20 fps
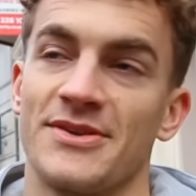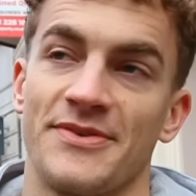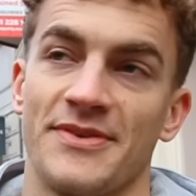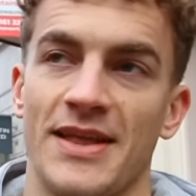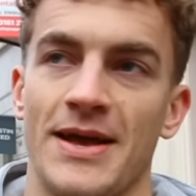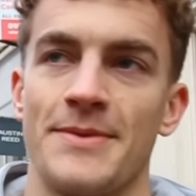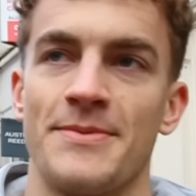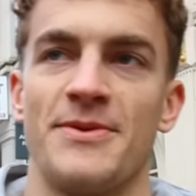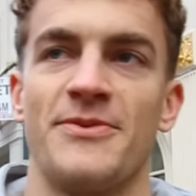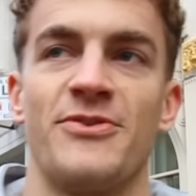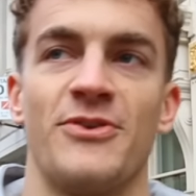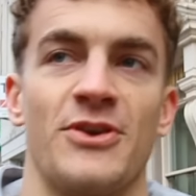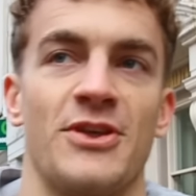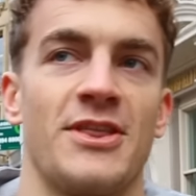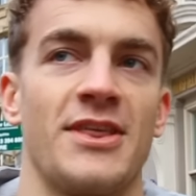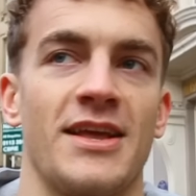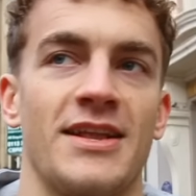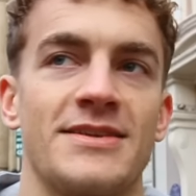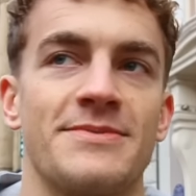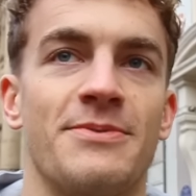I think that would be a funny
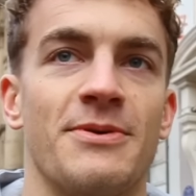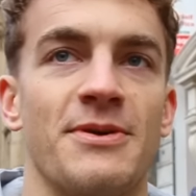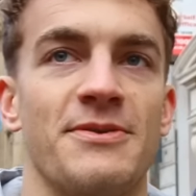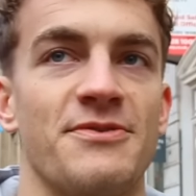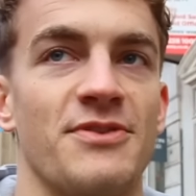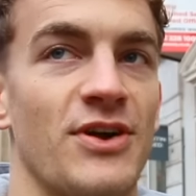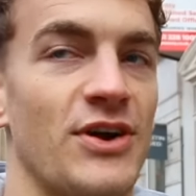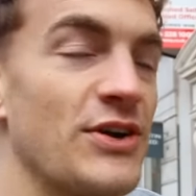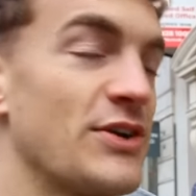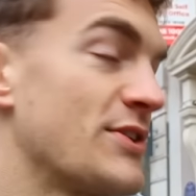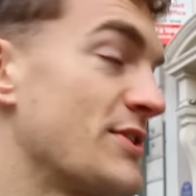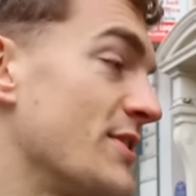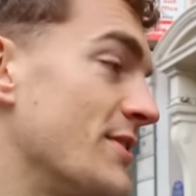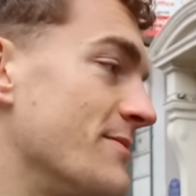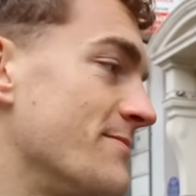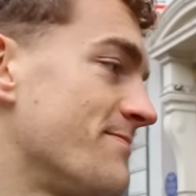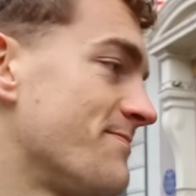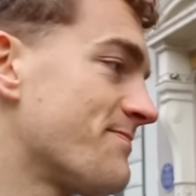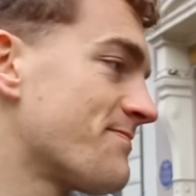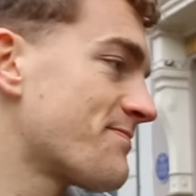thing to put in vlogs, so
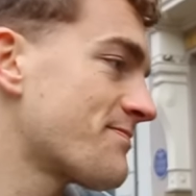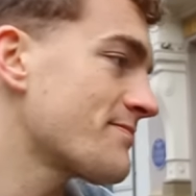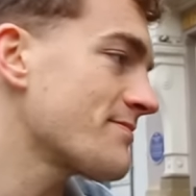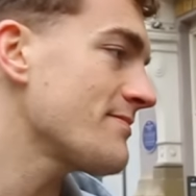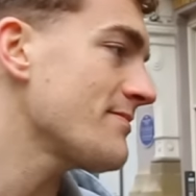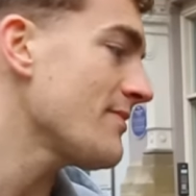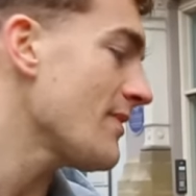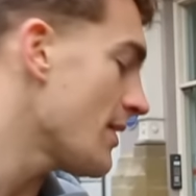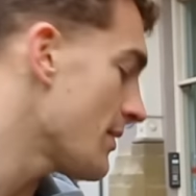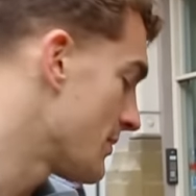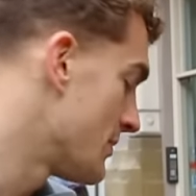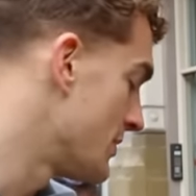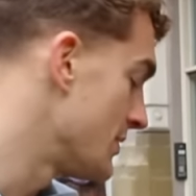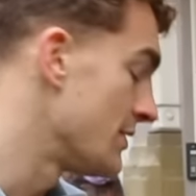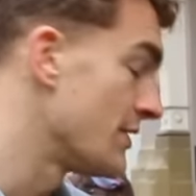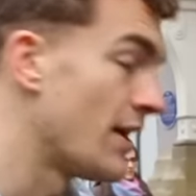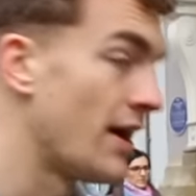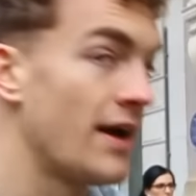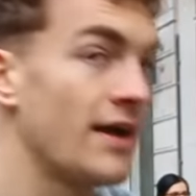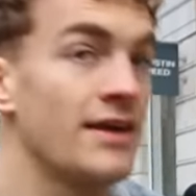I'm going to
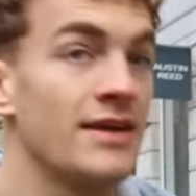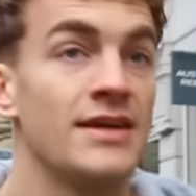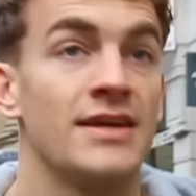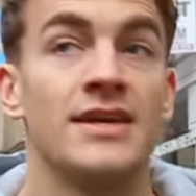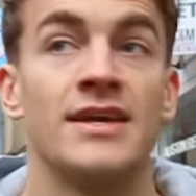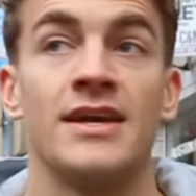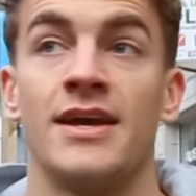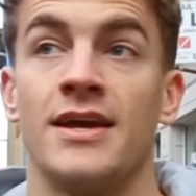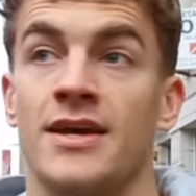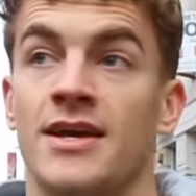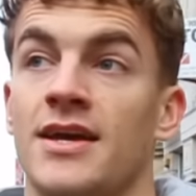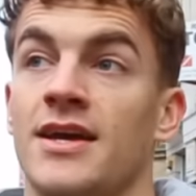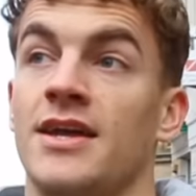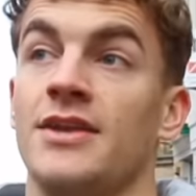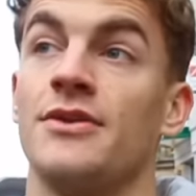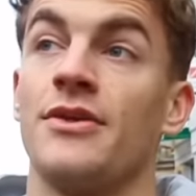do that.